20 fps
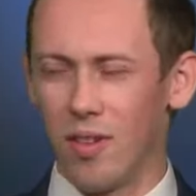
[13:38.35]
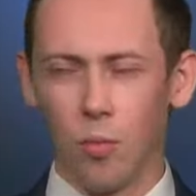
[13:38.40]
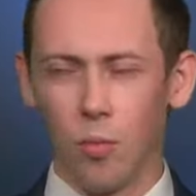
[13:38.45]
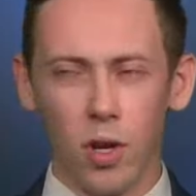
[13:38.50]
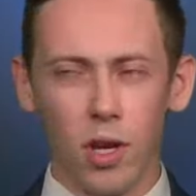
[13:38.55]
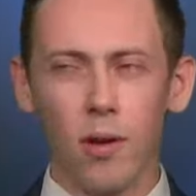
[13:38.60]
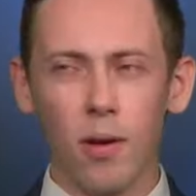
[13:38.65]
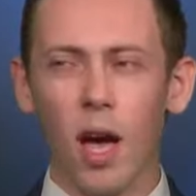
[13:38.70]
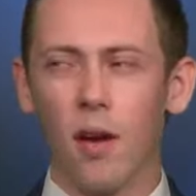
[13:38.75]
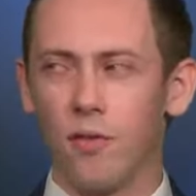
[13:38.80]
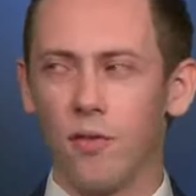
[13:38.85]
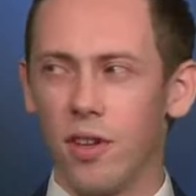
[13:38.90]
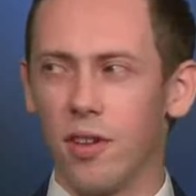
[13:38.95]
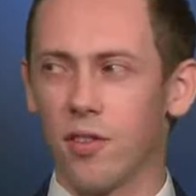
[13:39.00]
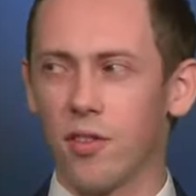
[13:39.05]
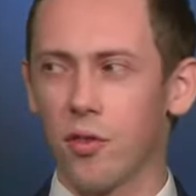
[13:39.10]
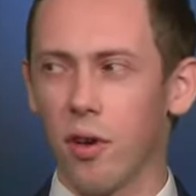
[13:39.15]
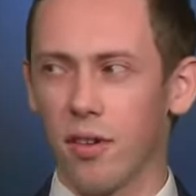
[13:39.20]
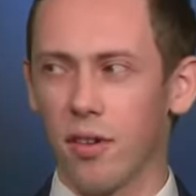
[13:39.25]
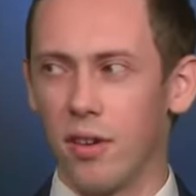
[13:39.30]
And when you have
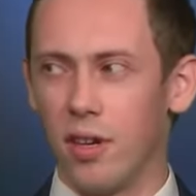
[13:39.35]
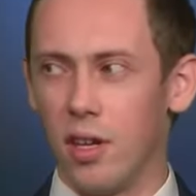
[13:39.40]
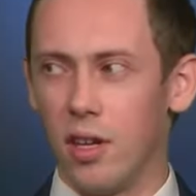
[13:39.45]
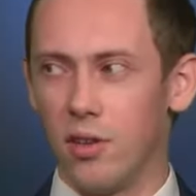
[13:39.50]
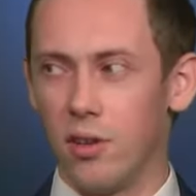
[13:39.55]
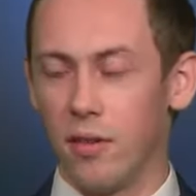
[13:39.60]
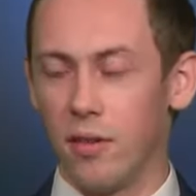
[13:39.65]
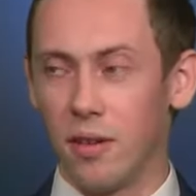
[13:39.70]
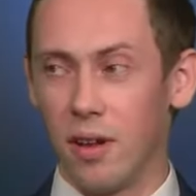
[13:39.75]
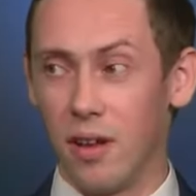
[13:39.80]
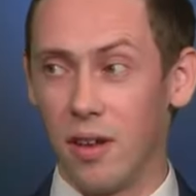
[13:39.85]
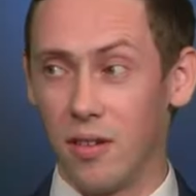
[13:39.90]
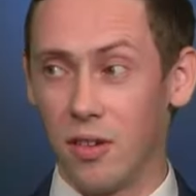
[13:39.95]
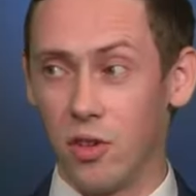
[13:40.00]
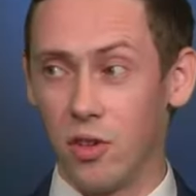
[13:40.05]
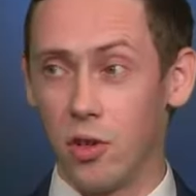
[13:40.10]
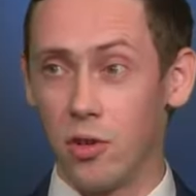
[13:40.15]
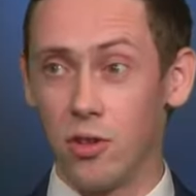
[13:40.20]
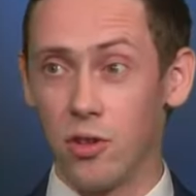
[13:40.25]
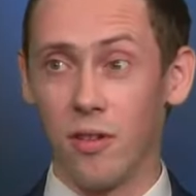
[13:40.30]
distrust in
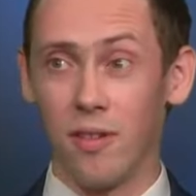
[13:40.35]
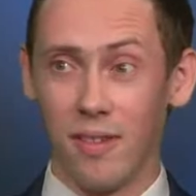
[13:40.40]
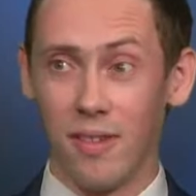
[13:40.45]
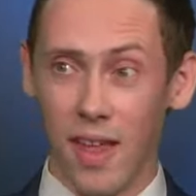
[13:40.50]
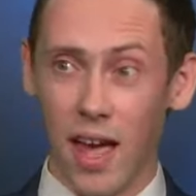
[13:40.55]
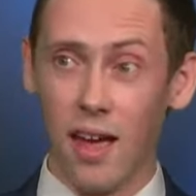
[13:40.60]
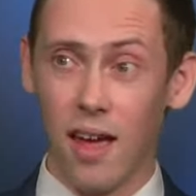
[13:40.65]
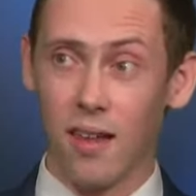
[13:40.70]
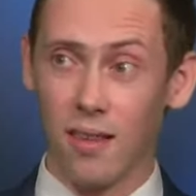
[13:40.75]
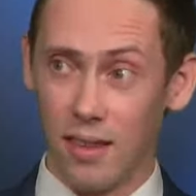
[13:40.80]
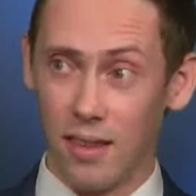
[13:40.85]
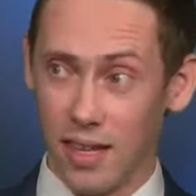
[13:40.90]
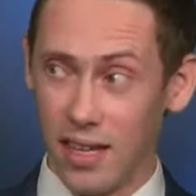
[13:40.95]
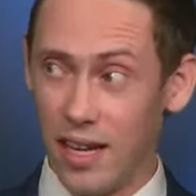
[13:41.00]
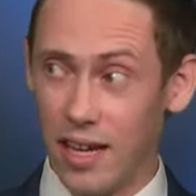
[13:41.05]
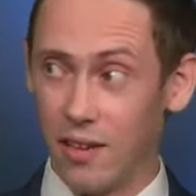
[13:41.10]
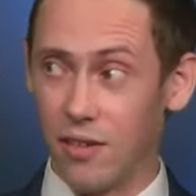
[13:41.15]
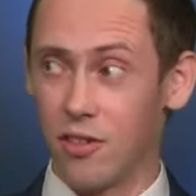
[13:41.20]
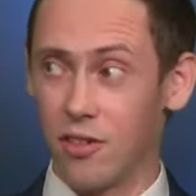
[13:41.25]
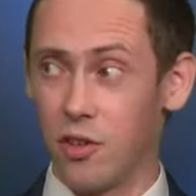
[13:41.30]
institutions, that
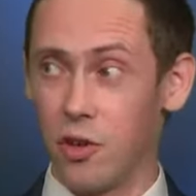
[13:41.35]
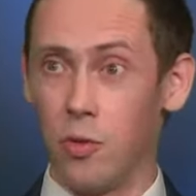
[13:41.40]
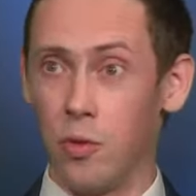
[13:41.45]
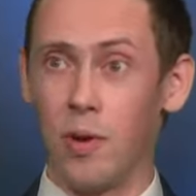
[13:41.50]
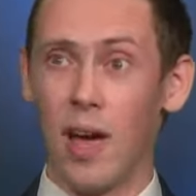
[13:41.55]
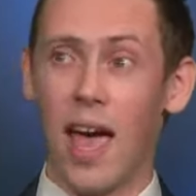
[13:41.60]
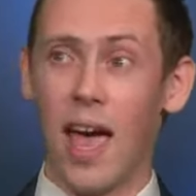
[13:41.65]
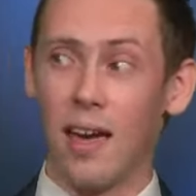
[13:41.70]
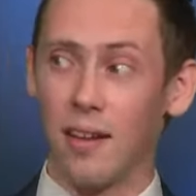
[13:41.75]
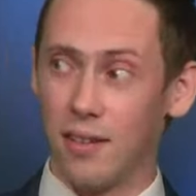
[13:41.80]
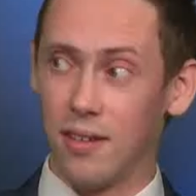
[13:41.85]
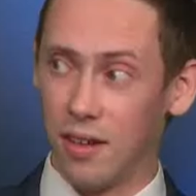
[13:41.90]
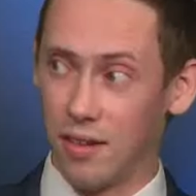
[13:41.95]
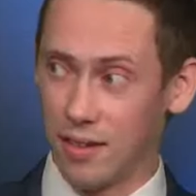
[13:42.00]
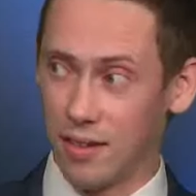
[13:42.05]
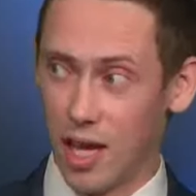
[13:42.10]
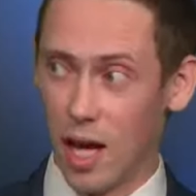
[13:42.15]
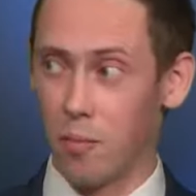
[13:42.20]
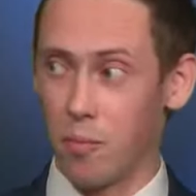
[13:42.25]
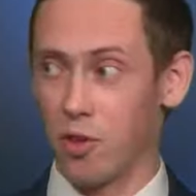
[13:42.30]
leads to
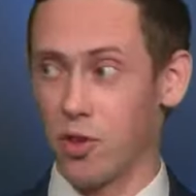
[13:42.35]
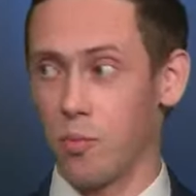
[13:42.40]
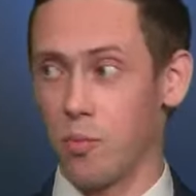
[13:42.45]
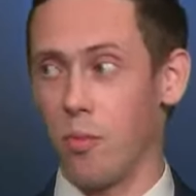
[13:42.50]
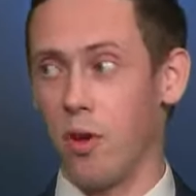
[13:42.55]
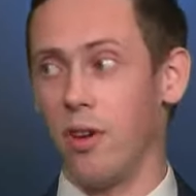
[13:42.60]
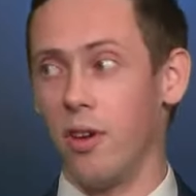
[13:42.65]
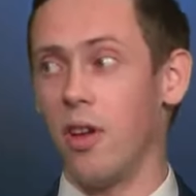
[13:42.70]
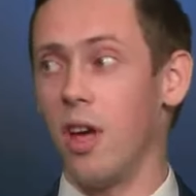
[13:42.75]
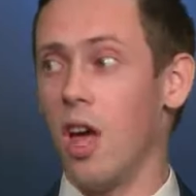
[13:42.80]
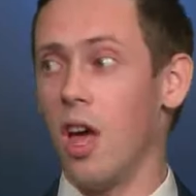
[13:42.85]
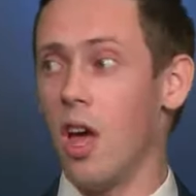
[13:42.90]
anti-establishment